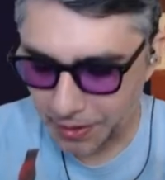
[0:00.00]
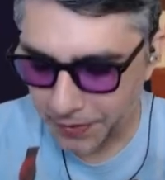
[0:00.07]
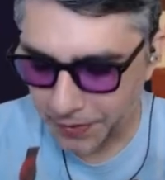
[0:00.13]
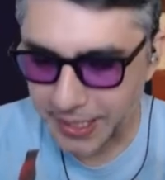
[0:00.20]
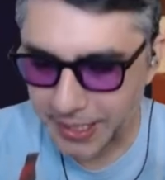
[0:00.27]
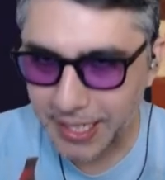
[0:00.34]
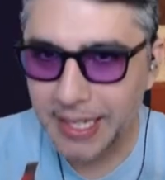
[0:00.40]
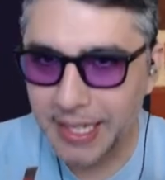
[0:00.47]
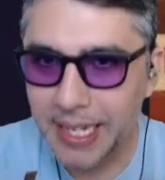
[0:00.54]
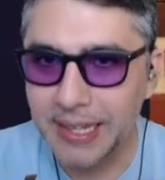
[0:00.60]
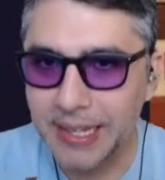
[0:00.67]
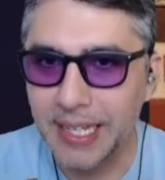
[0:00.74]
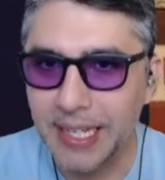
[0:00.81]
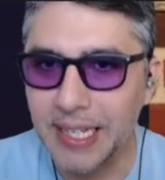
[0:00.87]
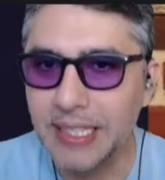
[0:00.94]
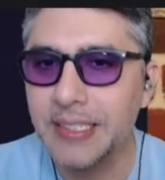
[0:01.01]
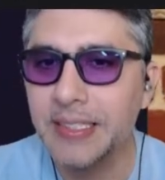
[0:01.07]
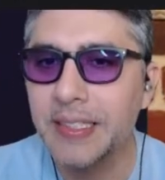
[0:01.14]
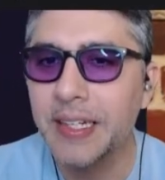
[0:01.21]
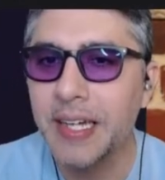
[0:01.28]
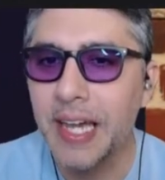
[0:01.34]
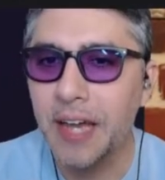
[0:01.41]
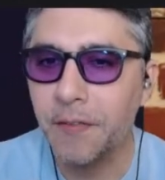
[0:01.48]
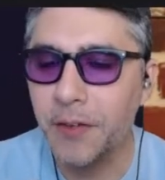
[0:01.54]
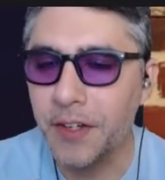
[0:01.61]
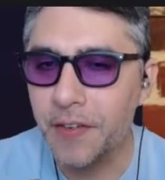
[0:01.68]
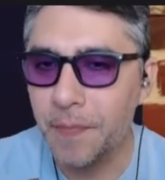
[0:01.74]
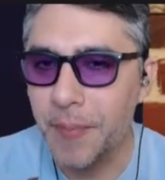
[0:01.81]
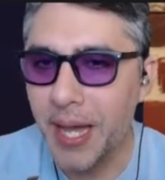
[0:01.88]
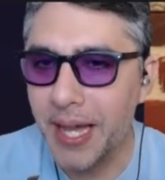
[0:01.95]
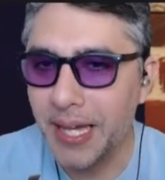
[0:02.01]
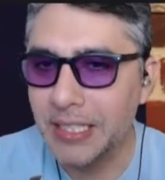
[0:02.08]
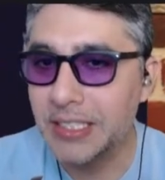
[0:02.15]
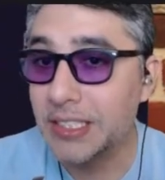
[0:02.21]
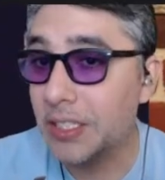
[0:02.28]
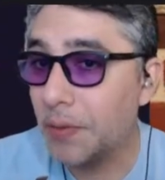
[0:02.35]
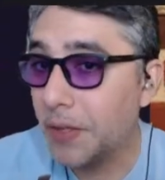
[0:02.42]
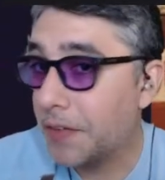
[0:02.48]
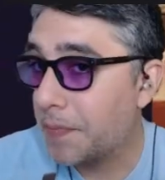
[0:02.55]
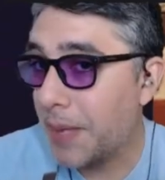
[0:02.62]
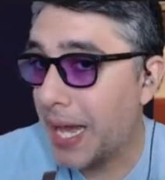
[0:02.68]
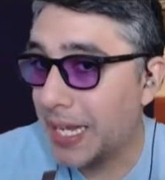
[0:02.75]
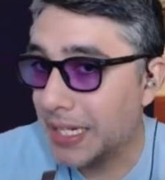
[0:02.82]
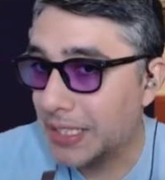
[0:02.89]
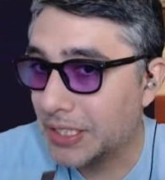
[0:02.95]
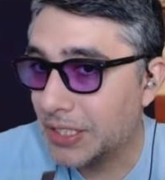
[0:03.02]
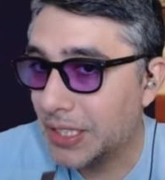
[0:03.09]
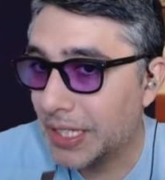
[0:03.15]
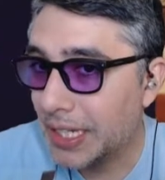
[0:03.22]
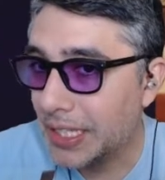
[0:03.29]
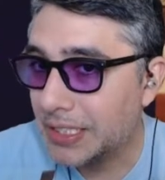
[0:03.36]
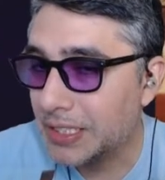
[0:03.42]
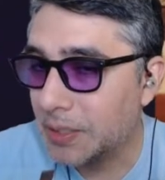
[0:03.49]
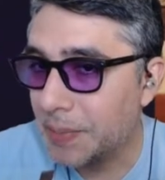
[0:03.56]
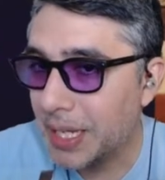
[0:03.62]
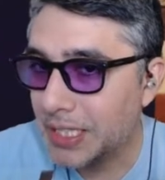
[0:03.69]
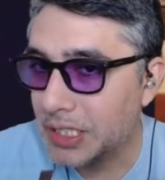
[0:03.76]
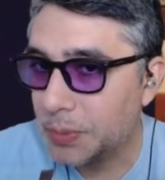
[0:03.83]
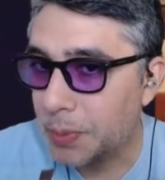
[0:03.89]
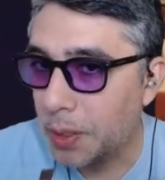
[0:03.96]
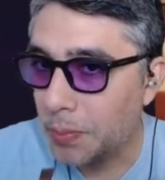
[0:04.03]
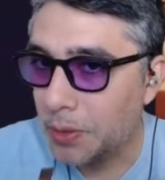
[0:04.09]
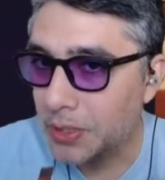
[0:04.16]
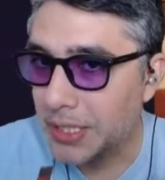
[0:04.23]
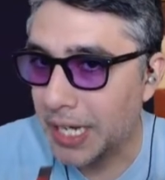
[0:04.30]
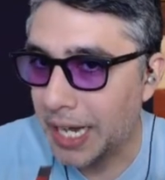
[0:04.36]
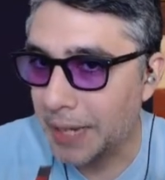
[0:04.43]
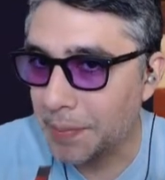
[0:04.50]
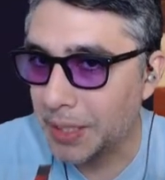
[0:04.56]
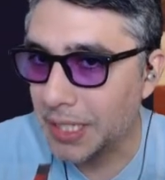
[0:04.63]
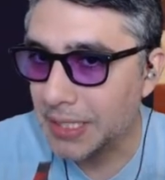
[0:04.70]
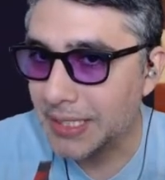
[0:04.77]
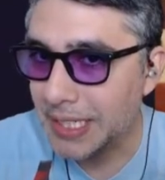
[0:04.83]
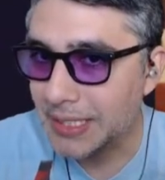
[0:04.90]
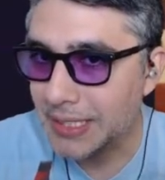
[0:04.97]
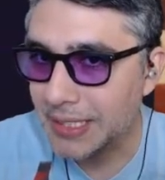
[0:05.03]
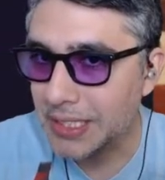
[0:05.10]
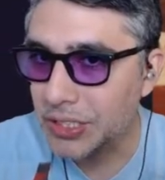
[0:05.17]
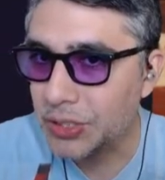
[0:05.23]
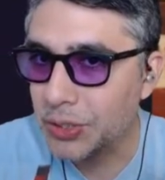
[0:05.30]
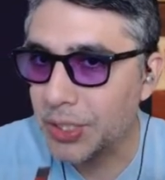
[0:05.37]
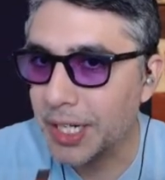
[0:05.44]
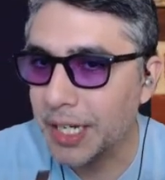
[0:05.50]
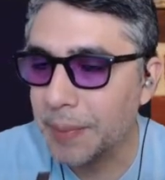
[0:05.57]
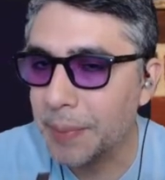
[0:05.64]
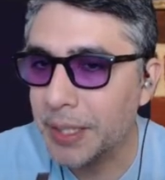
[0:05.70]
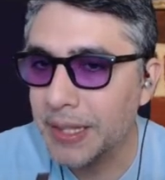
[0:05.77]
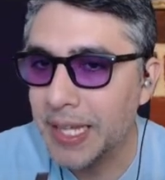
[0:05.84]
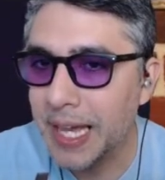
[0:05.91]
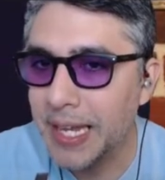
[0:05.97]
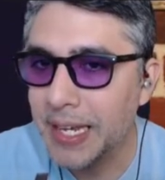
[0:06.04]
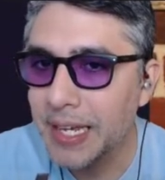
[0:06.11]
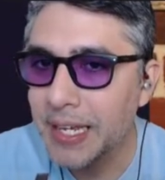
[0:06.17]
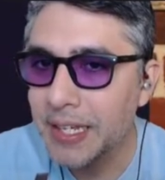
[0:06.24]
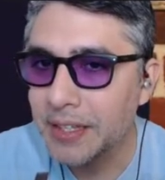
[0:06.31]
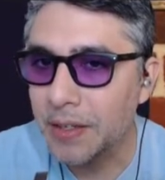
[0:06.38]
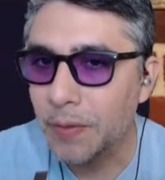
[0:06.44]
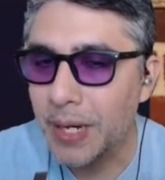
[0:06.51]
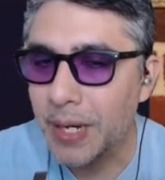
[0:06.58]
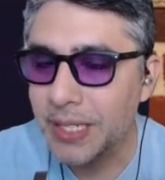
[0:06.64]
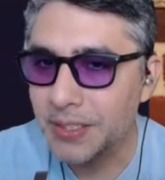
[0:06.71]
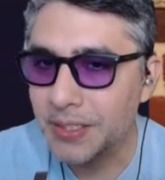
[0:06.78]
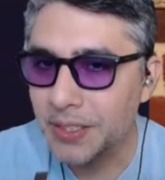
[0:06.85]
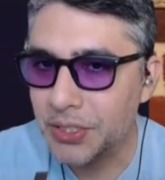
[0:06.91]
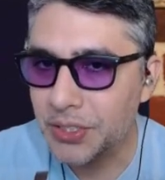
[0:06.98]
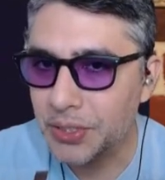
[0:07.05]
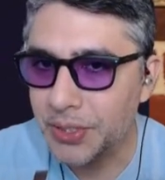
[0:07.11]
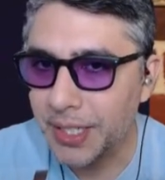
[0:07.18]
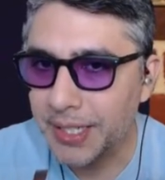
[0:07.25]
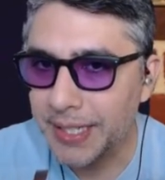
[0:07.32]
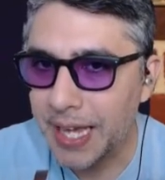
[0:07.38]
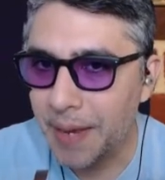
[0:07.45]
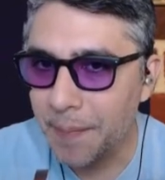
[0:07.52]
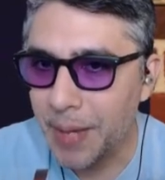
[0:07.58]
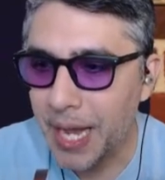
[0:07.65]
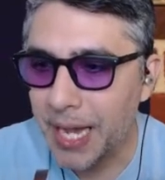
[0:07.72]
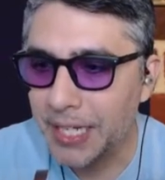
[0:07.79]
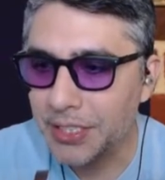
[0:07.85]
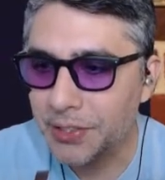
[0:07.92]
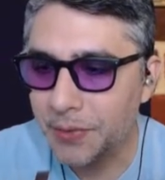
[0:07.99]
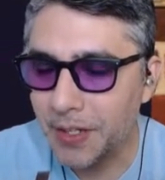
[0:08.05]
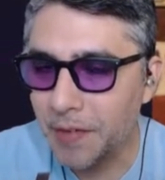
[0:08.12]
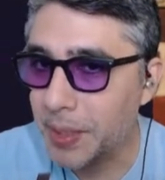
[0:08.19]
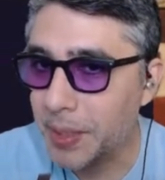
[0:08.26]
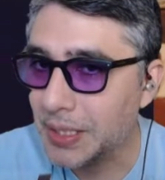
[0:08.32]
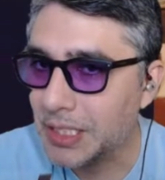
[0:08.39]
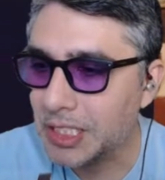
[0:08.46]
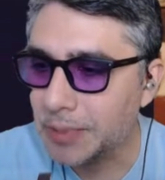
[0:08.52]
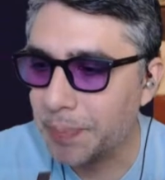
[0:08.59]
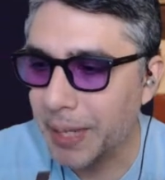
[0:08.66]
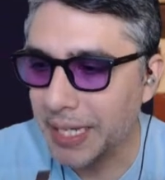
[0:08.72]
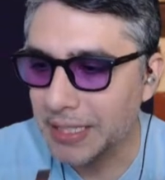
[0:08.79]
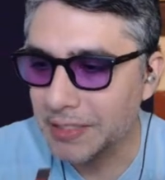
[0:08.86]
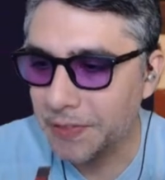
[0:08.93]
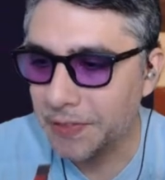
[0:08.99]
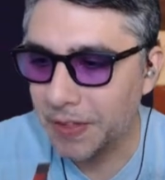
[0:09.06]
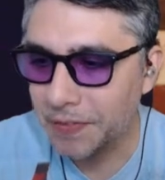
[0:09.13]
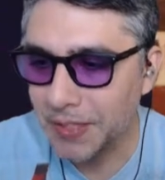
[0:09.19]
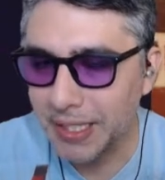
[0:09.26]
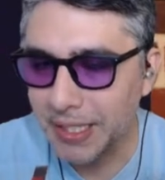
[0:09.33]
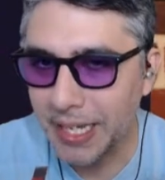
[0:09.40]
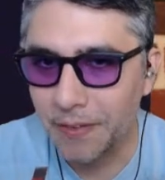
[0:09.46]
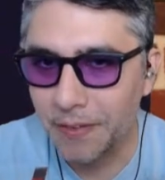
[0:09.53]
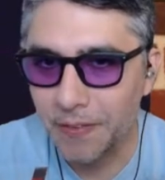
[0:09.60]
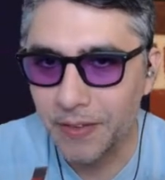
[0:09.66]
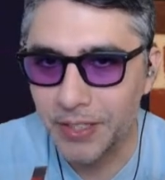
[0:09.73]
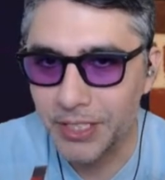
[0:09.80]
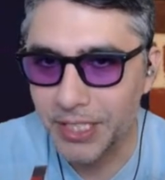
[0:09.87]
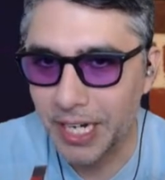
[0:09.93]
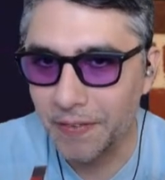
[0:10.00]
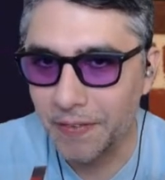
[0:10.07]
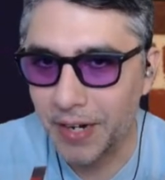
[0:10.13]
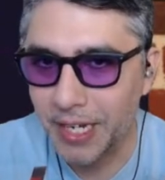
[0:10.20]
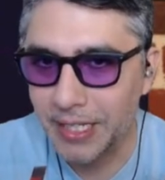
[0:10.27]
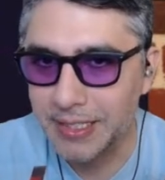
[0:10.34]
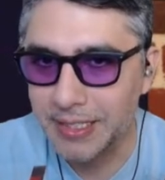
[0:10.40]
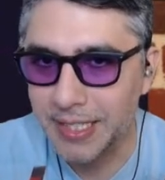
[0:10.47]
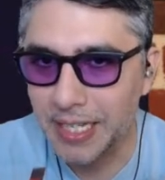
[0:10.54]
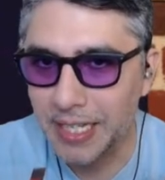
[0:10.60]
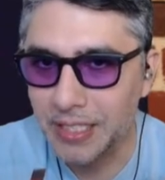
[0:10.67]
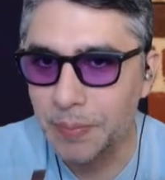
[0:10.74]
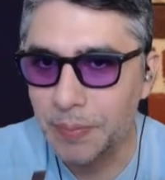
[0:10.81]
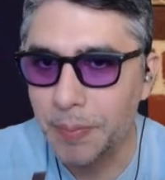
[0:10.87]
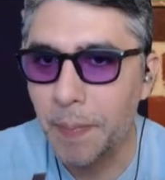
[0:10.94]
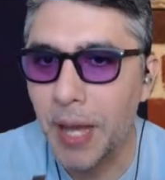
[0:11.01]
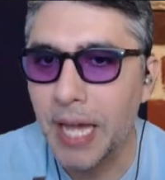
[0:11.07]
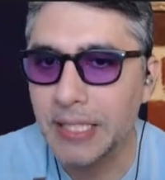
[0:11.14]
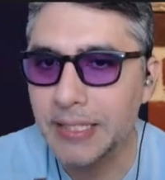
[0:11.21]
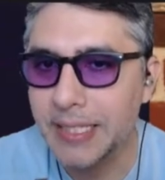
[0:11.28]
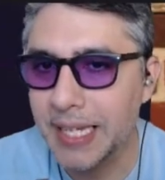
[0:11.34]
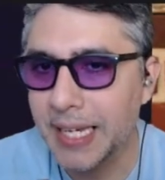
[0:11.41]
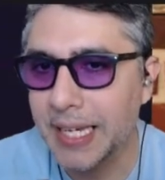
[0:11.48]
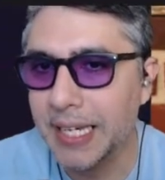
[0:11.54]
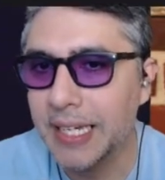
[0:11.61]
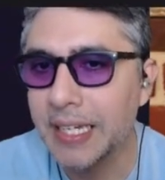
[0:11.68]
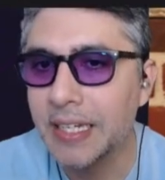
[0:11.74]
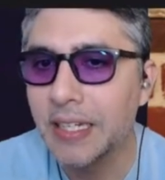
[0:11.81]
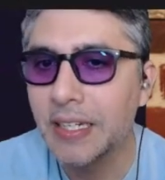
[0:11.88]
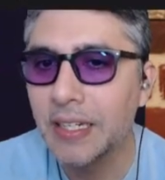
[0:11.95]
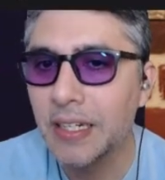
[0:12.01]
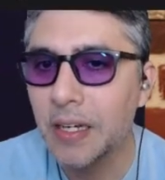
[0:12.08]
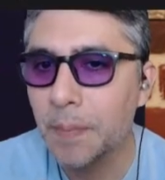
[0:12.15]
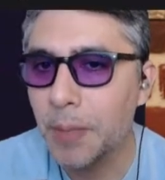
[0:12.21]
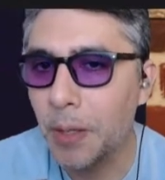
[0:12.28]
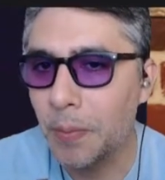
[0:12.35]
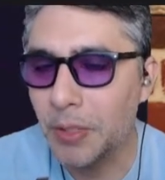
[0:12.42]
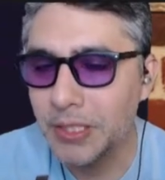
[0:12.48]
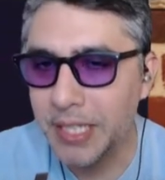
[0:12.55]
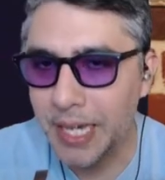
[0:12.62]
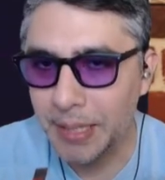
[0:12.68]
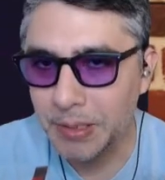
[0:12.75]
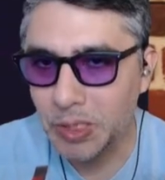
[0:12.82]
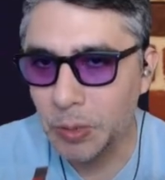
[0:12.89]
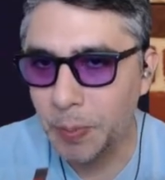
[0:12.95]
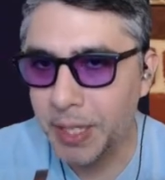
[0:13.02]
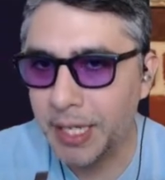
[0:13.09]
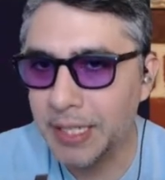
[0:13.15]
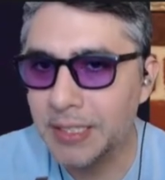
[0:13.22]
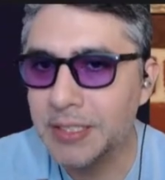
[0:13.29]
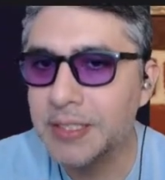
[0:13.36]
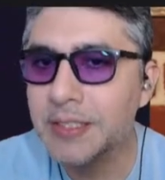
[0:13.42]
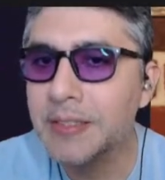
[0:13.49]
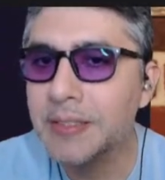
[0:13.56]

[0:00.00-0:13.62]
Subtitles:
it like this, it would have it still would have matched. It still matches Pomo time because that's in the string, but then the rest of the string that matched would have been space 50, like Shy Ryan says. But by saying Pomo time space,